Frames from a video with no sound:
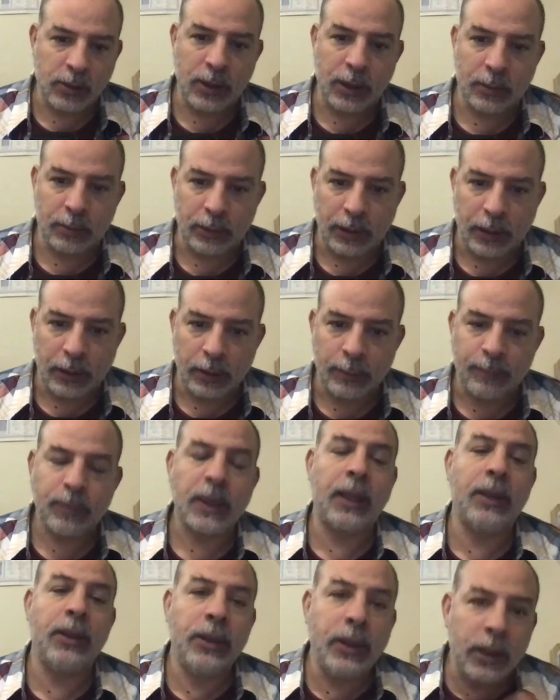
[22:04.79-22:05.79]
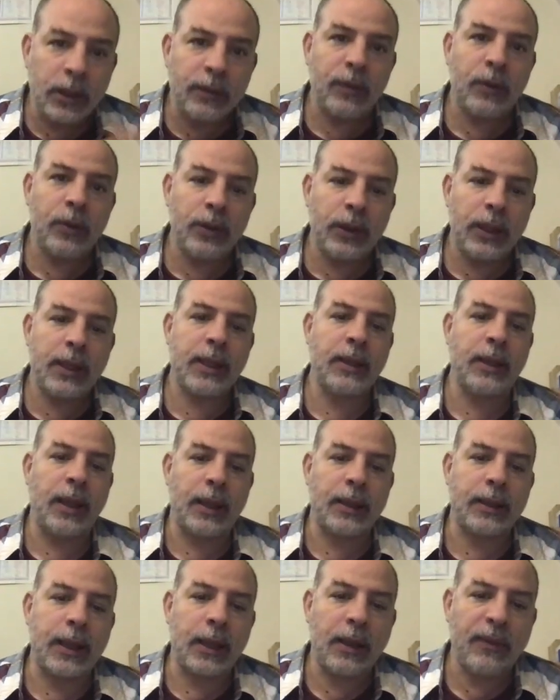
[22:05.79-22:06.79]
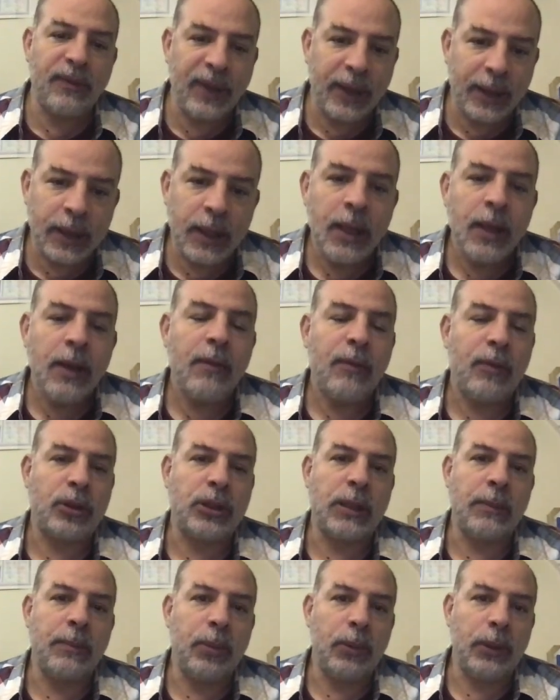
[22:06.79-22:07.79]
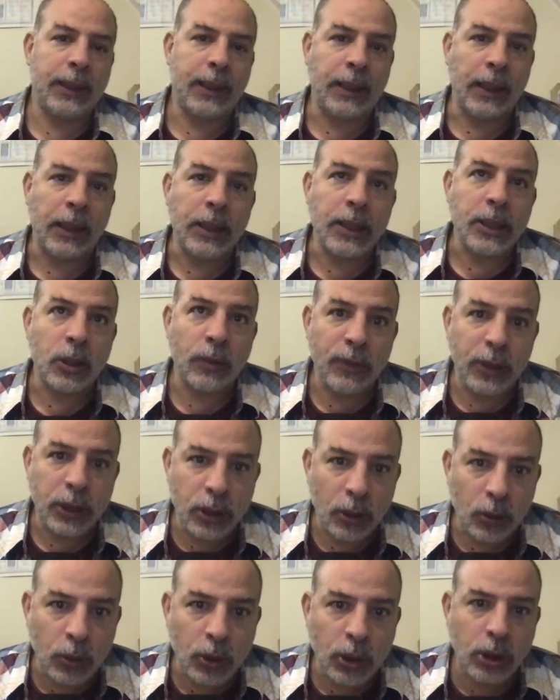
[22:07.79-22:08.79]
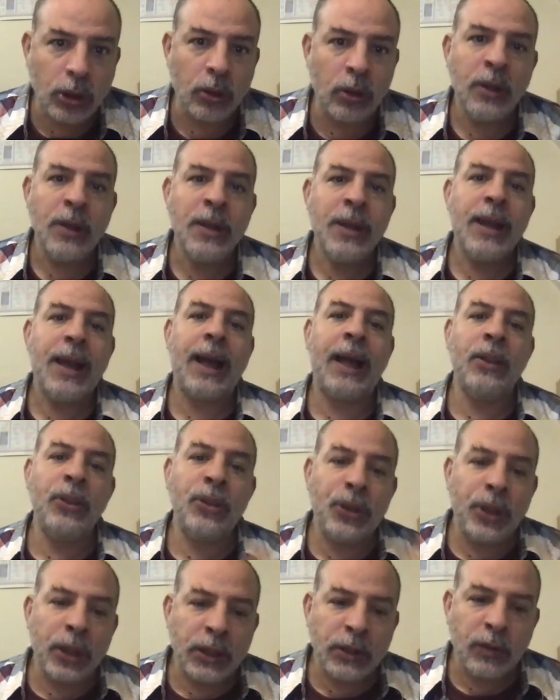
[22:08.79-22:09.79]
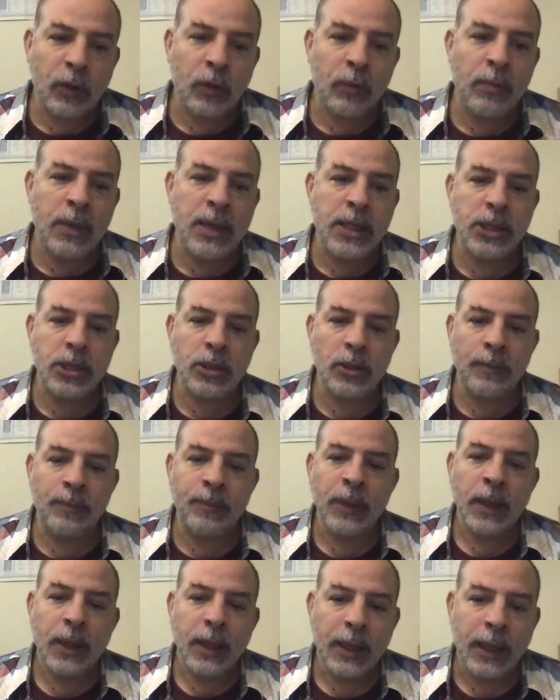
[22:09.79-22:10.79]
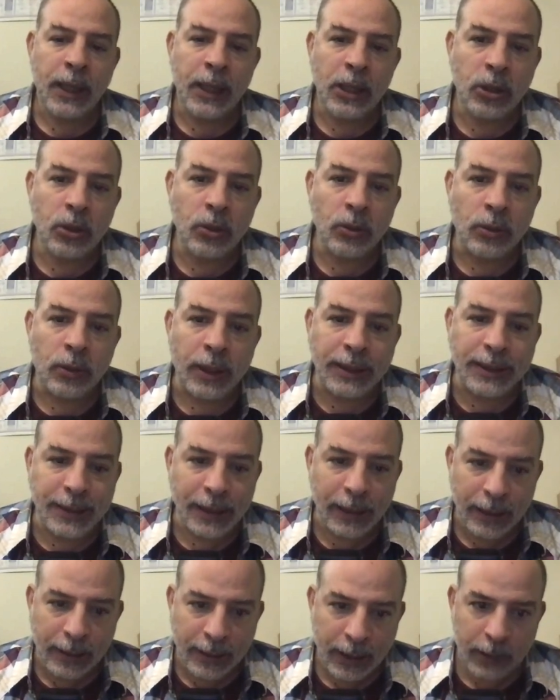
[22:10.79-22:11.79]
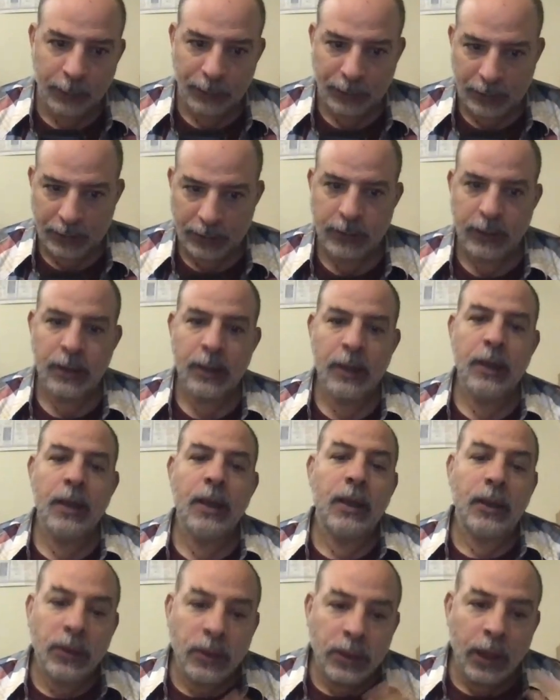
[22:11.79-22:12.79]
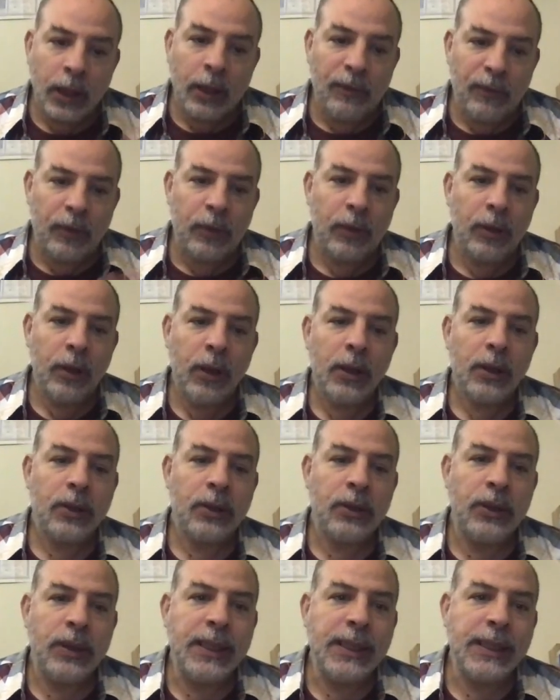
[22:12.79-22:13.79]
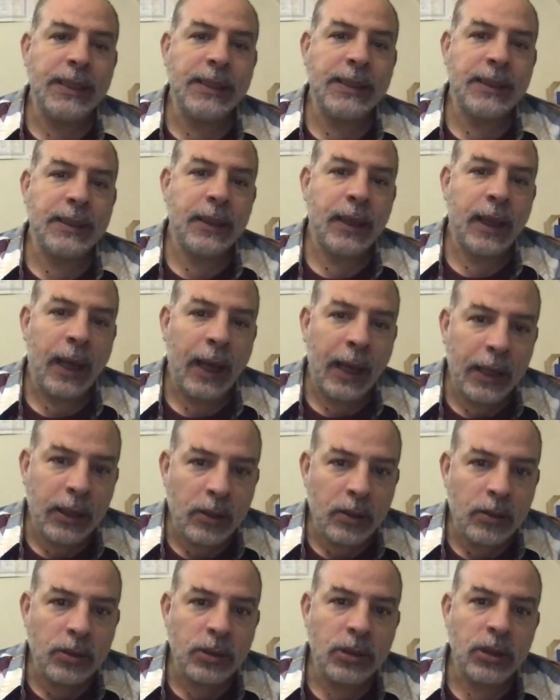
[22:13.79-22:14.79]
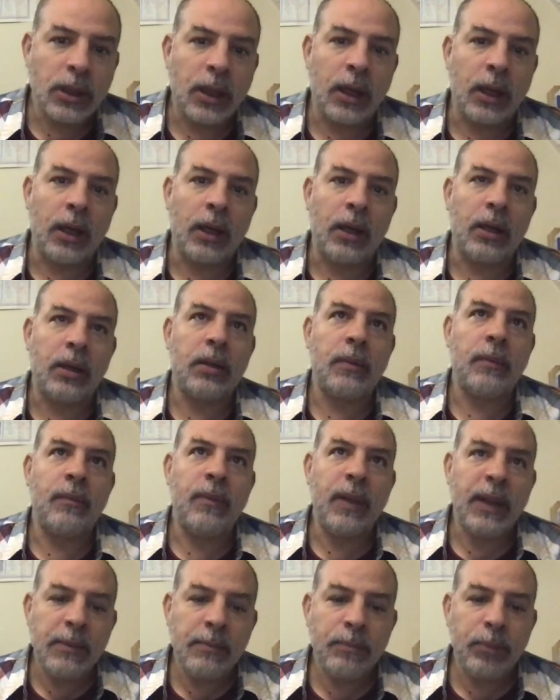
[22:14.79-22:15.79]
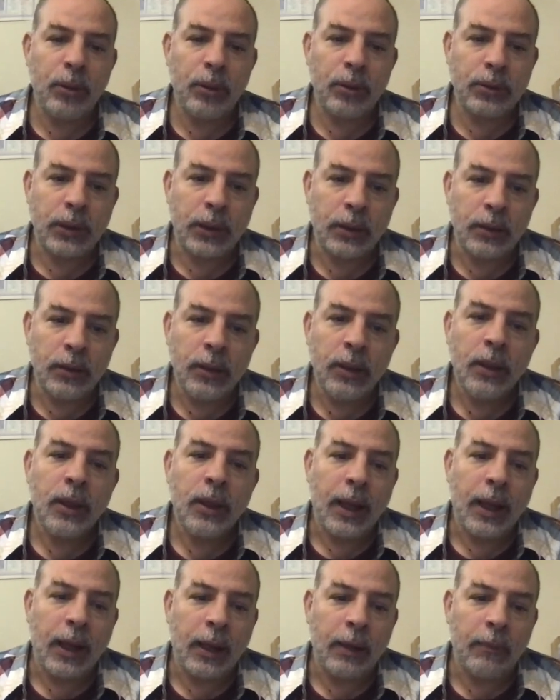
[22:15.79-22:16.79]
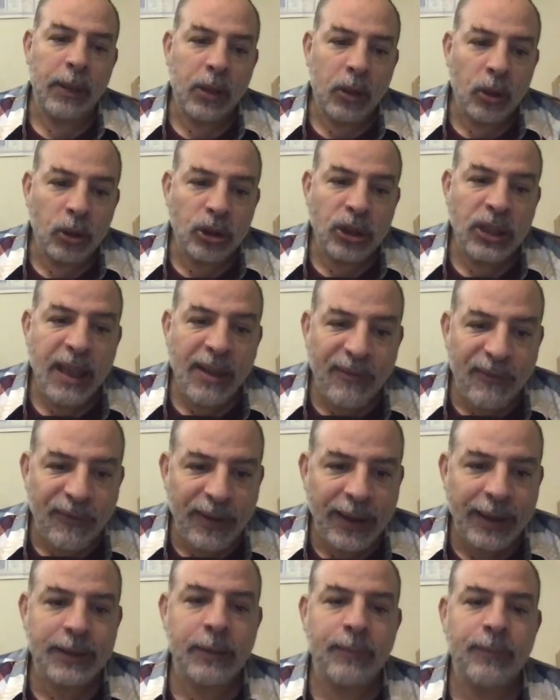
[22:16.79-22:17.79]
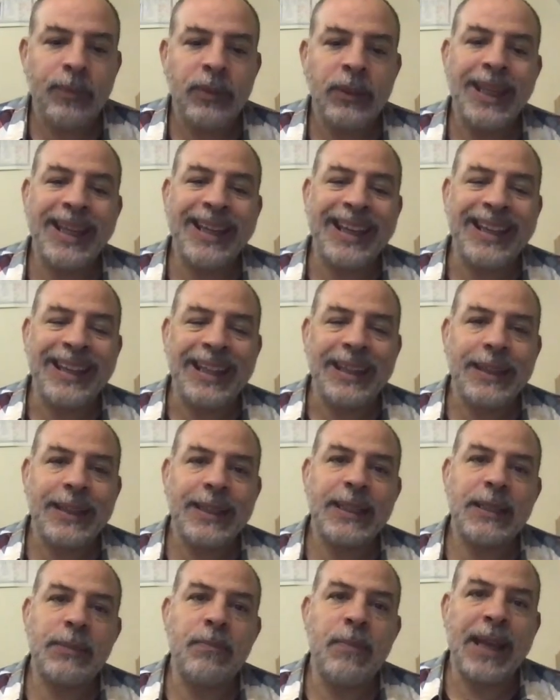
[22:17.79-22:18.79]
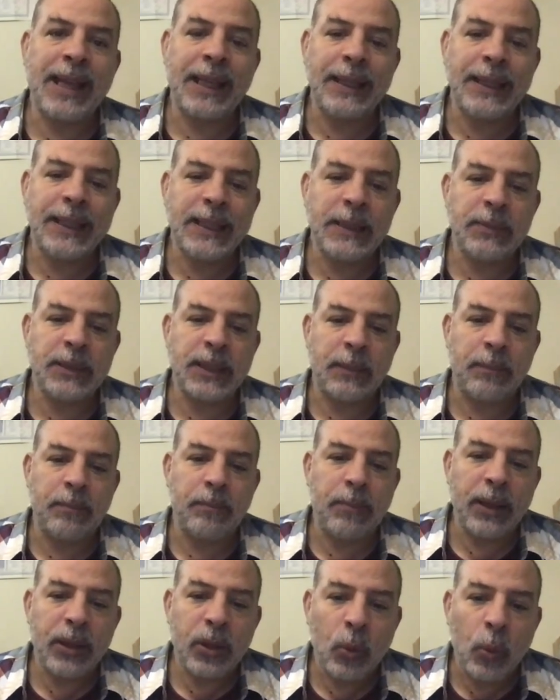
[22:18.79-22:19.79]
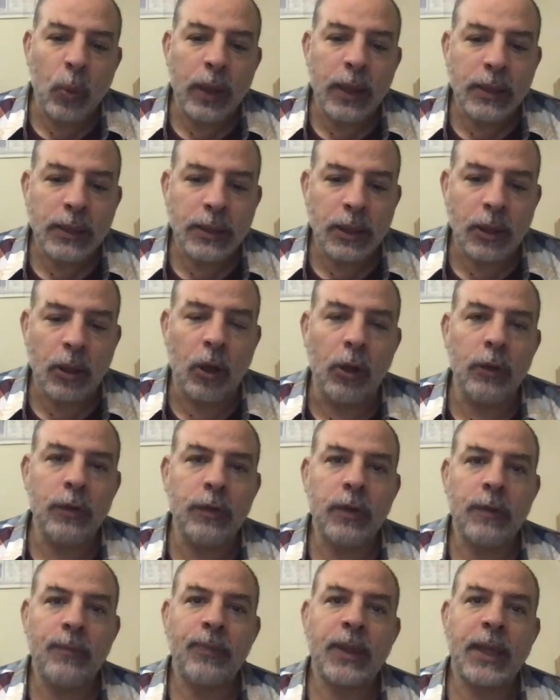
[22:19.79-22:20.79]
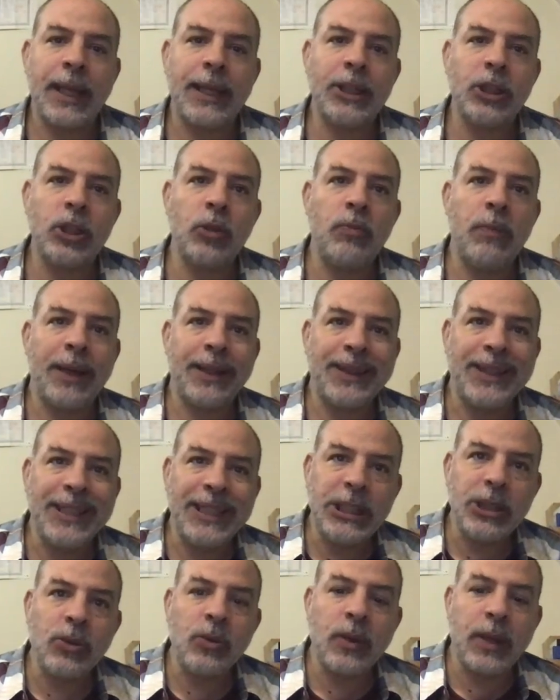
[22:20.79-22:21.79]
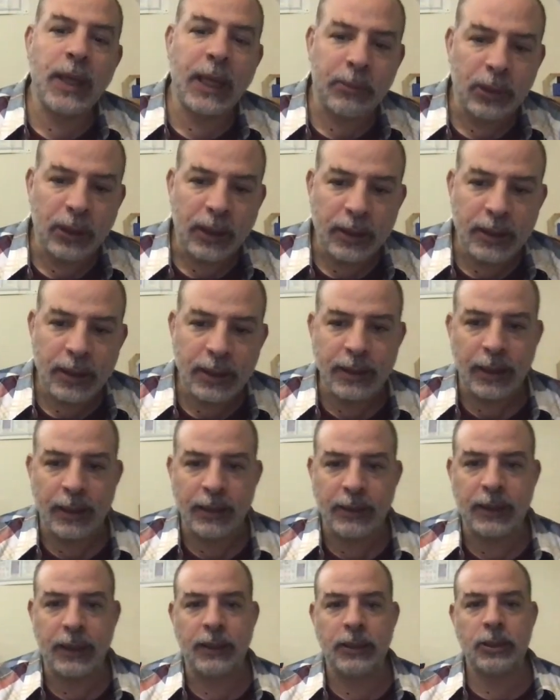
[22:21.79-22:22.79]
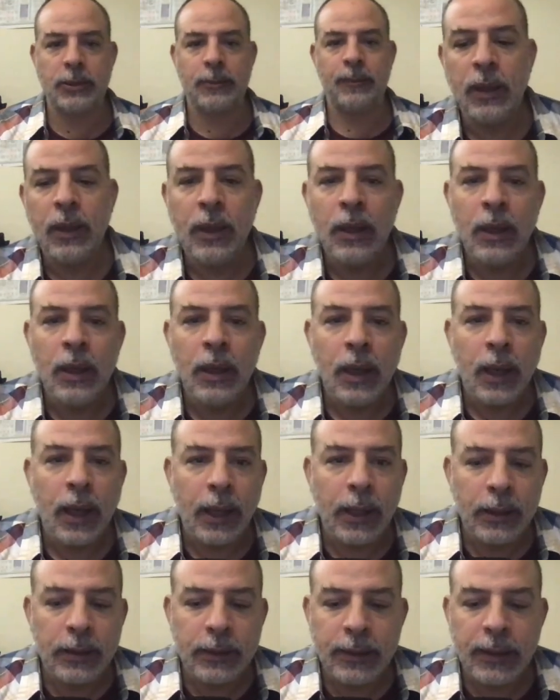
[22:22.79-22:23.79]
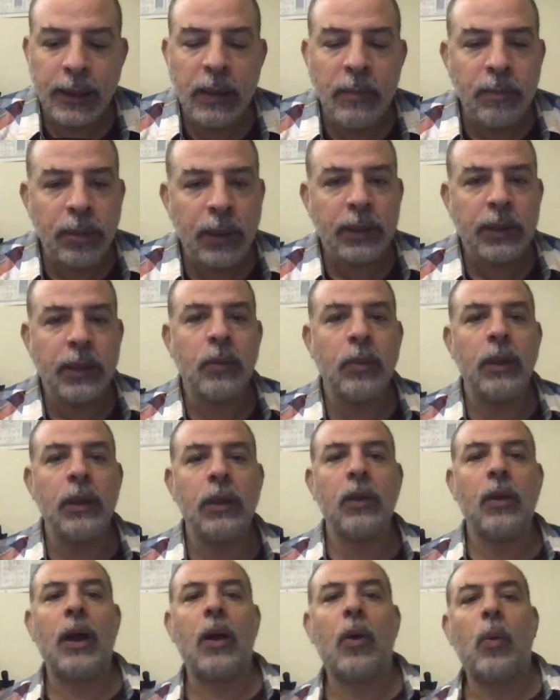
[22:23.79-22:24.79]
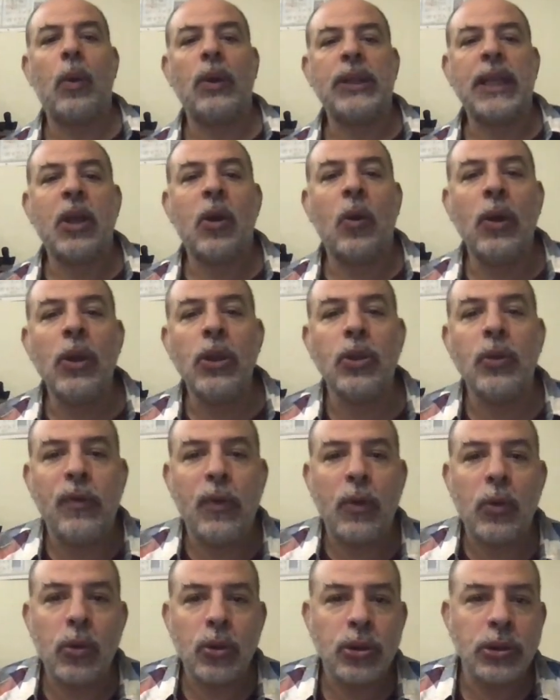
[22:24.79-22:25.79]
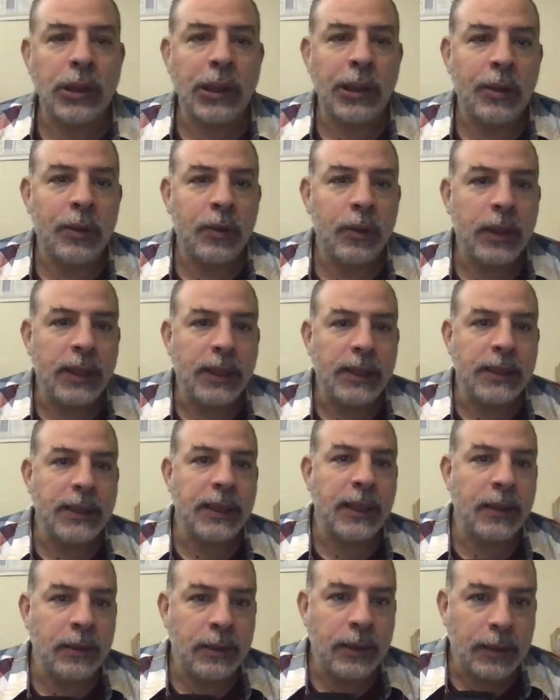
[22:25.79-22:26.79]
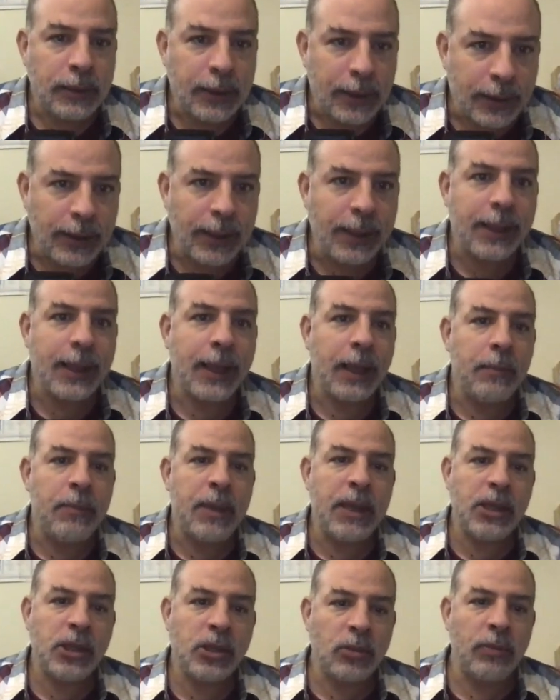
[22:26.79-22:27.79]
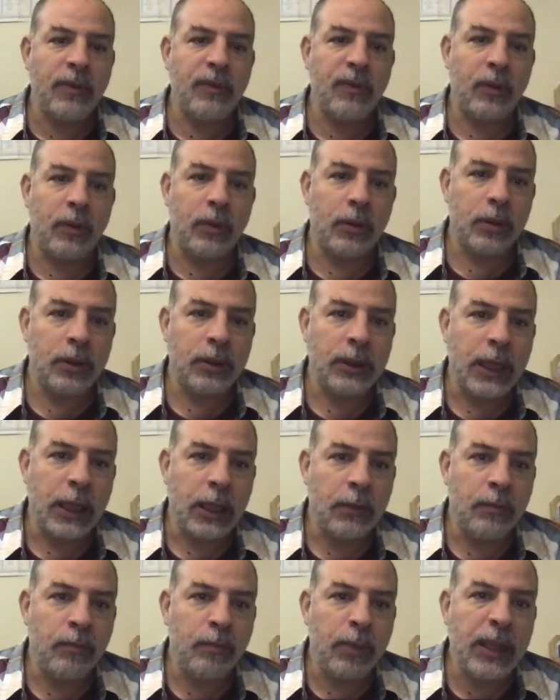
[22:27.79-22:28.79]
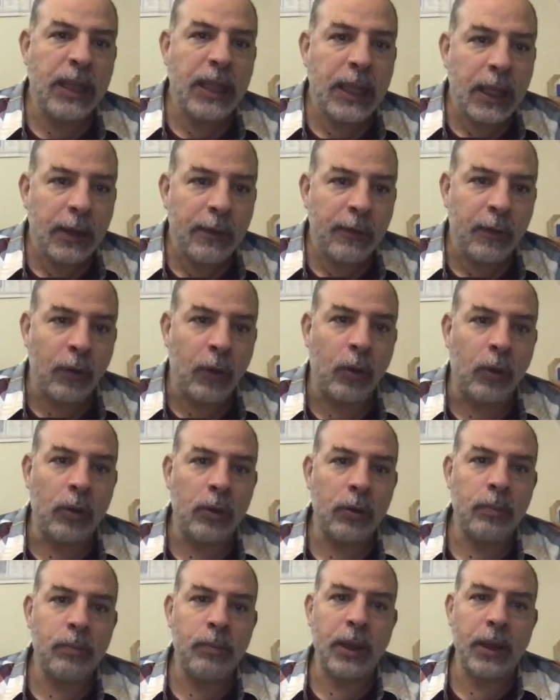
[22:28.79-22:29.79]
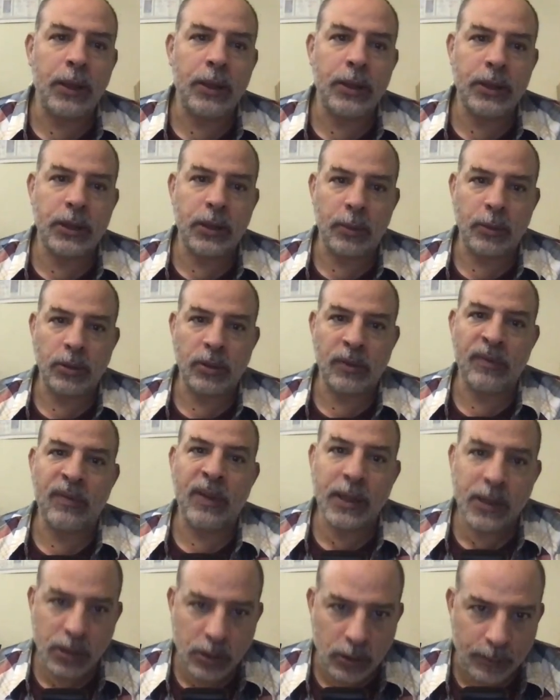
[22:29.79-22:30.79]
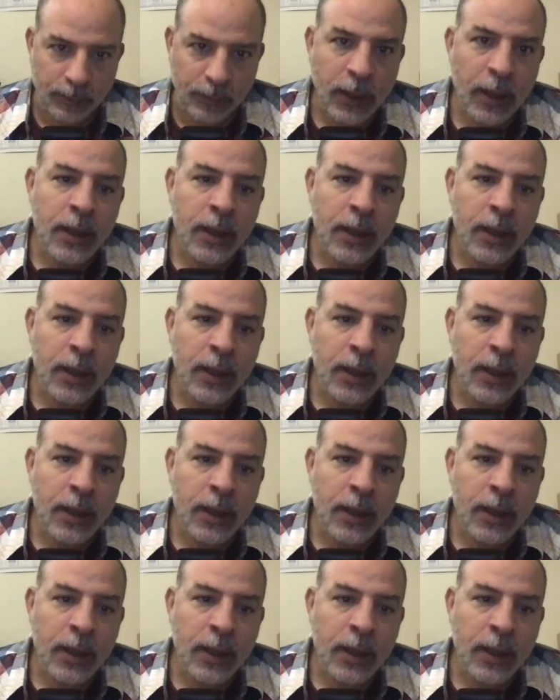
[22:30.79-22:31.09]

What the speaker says: carbonate, and therefore that can affect, for example, the kinetics of dissolution and transformation into crystalline carbonates. Therefore, these ions are very important because they affect the kinetics mechanisms and pathways of calcium magnesium carbonate crystallization. And in particular, what I'm going to focus now is in the technique I mentioned before, named PDF, or per distribution function.